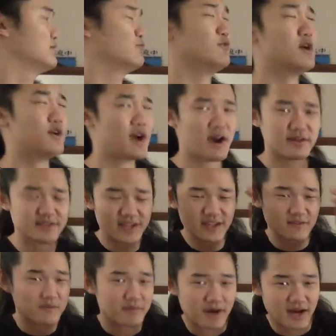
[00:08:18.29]
Well, how's that
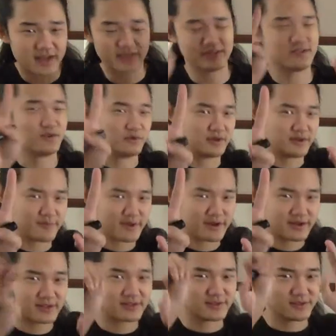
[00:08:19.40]
even possible? Don't worry about
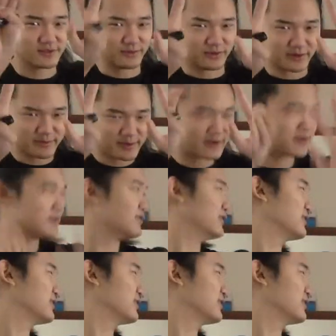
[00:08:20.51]
it. Don't worry about it.